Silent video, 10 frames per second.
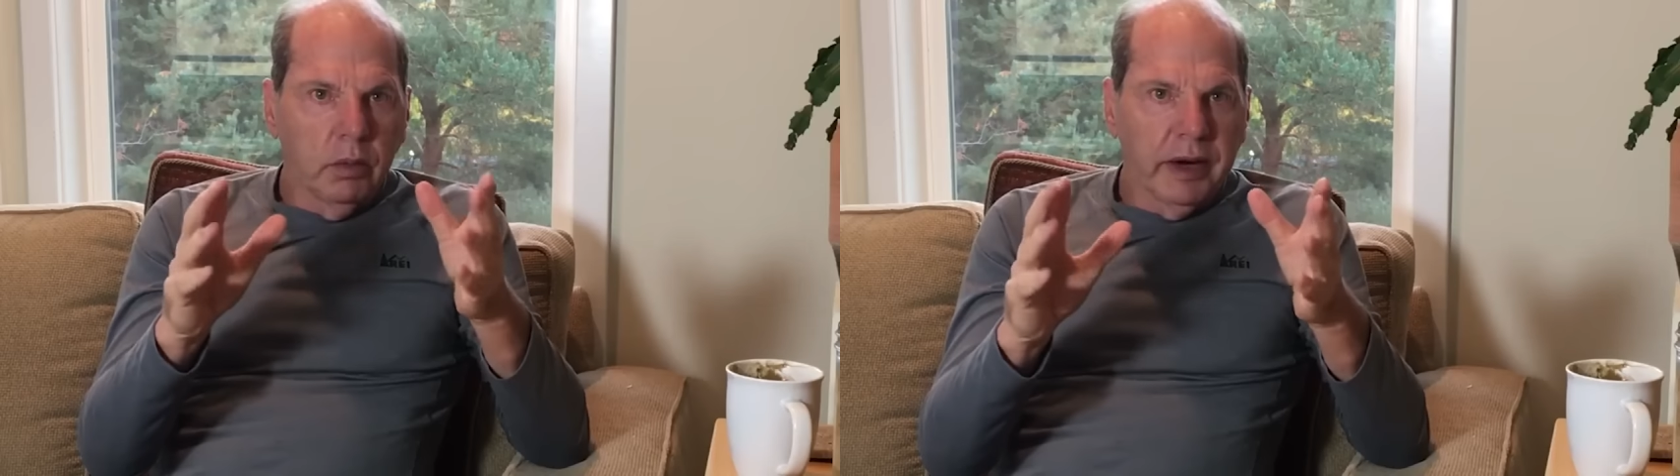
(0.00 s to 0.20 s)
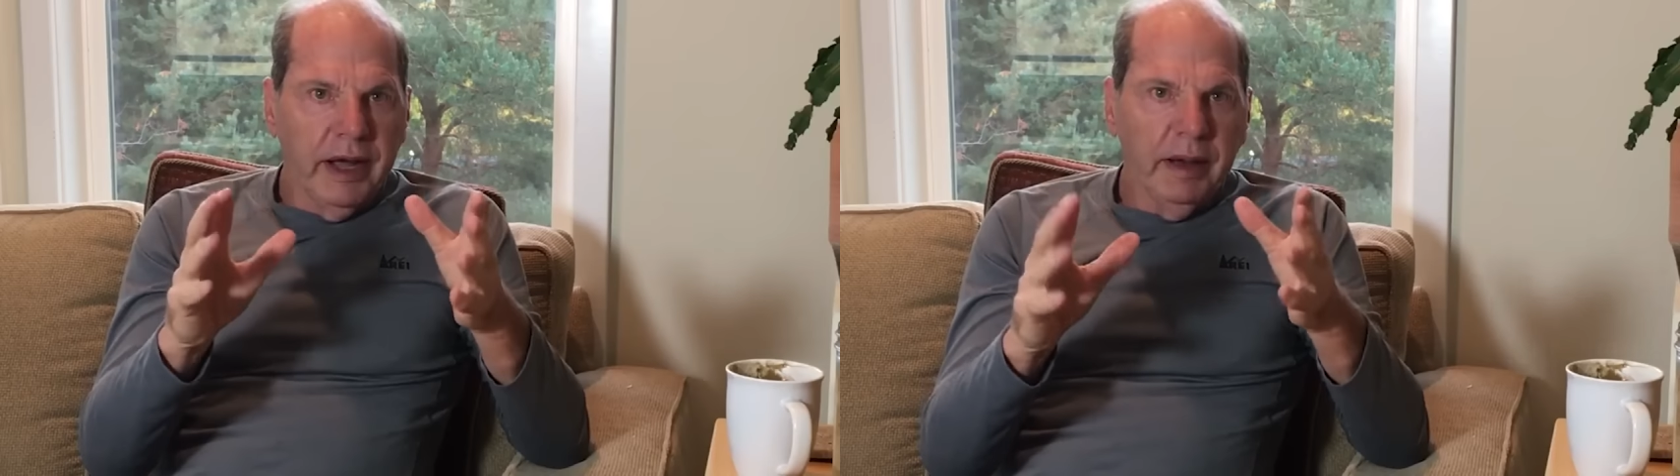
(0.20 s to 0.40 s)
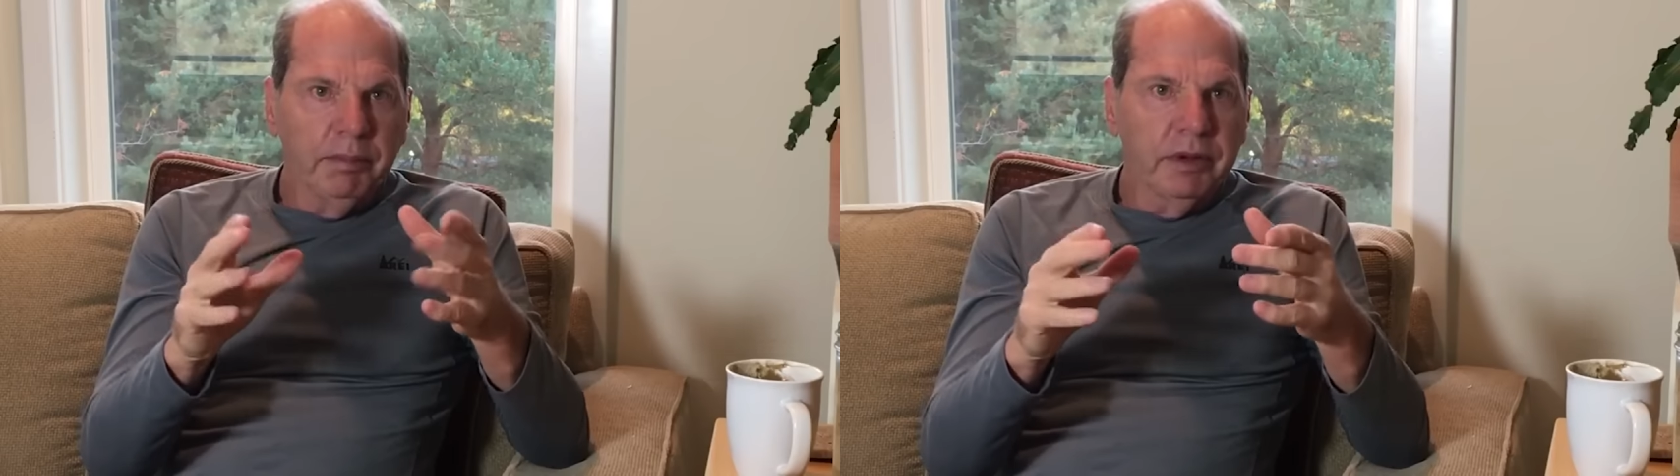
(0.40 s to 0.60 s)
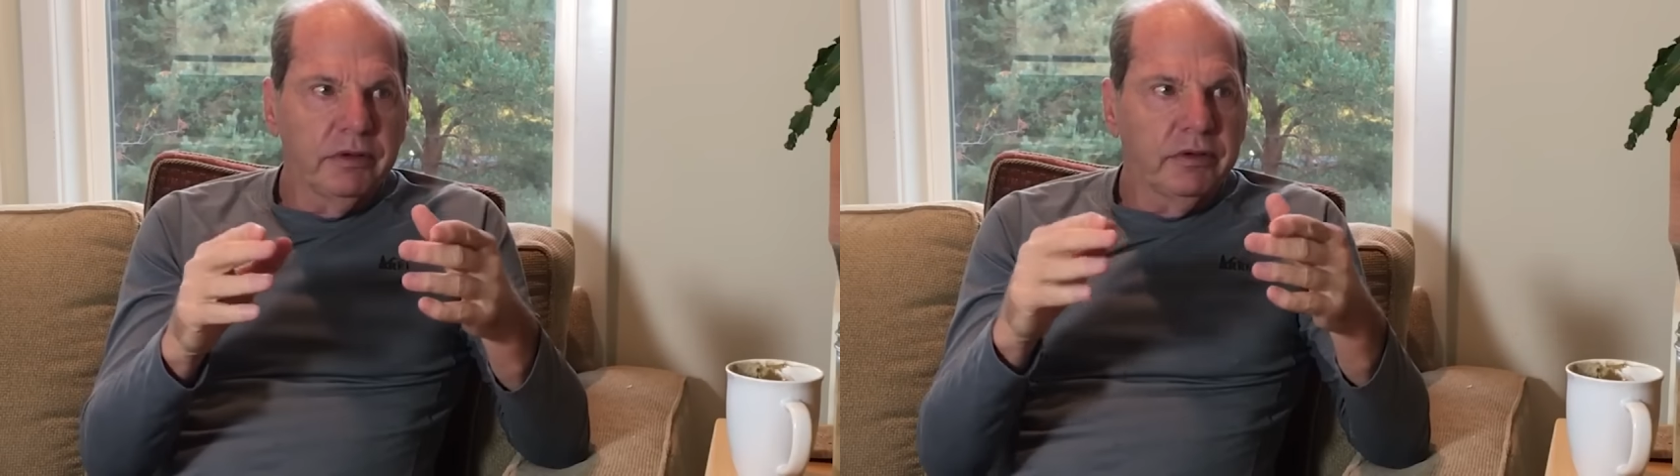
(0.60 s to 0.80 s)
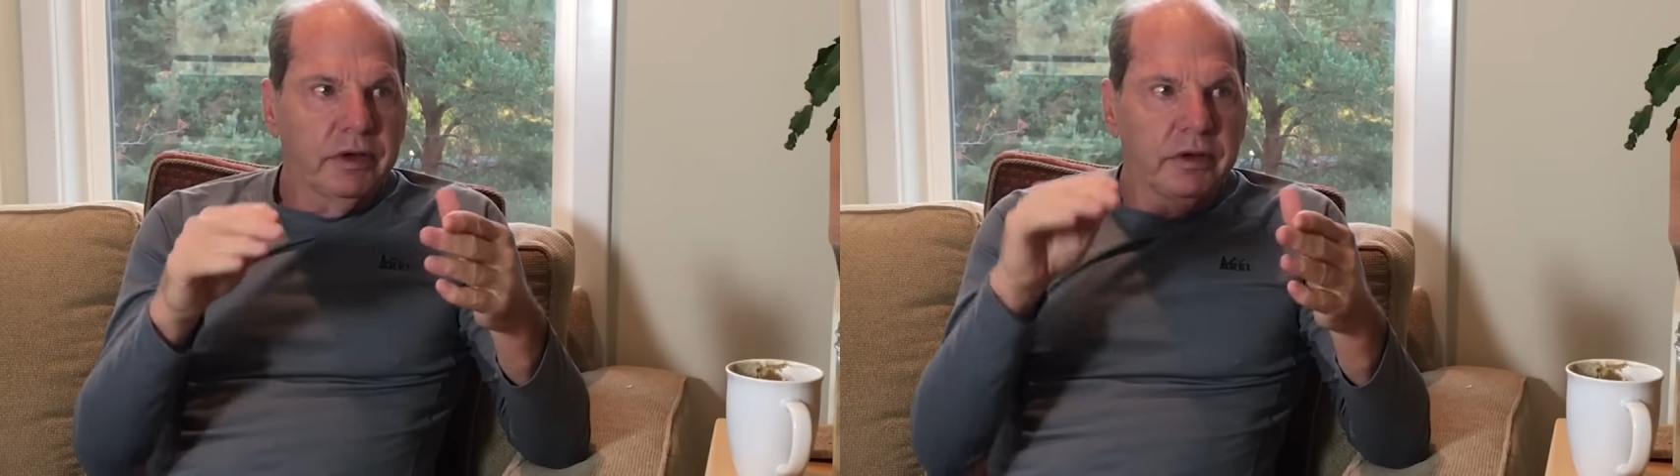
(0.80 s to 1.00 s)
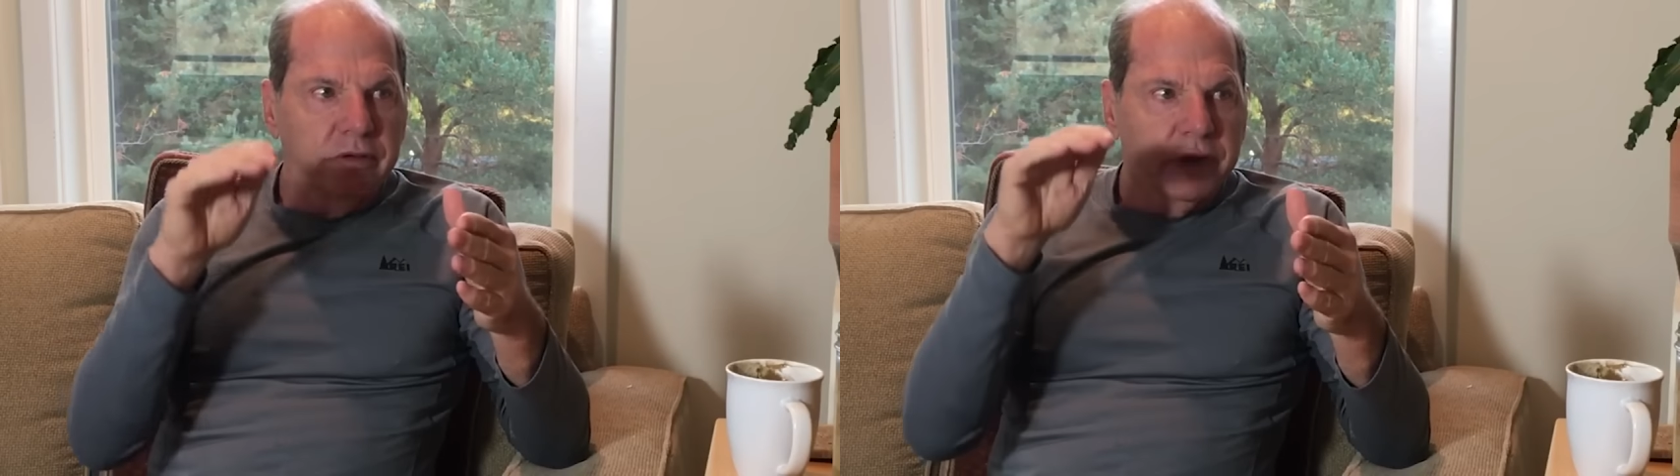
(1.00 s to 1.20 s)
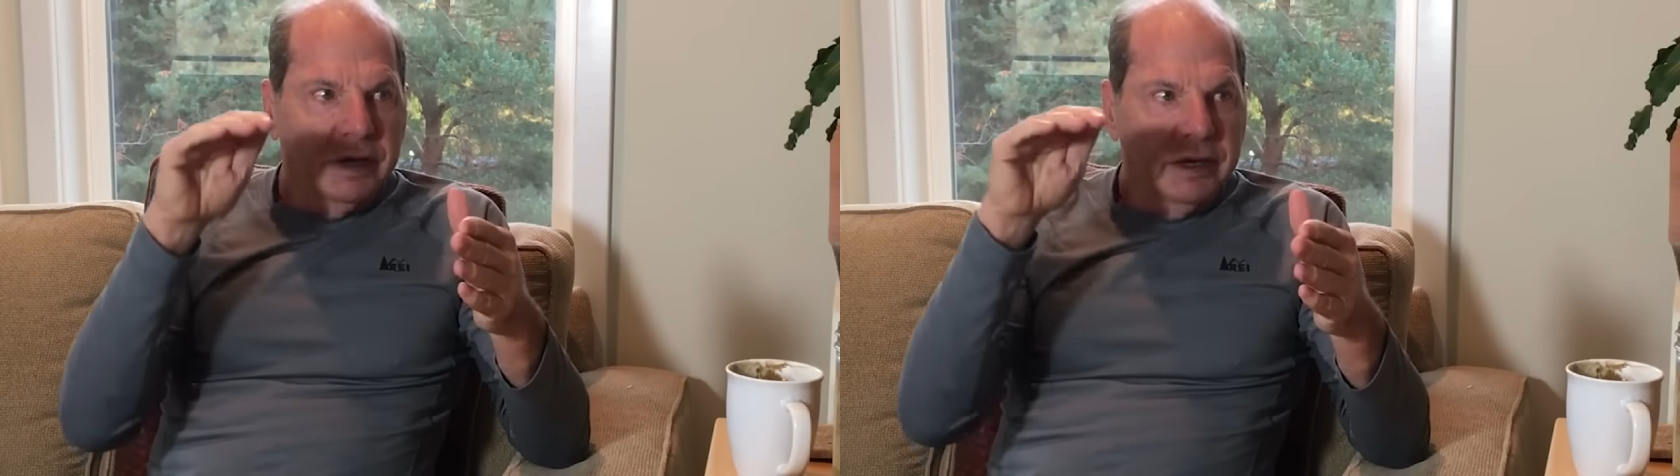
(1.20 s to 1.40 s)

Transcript: what happens is I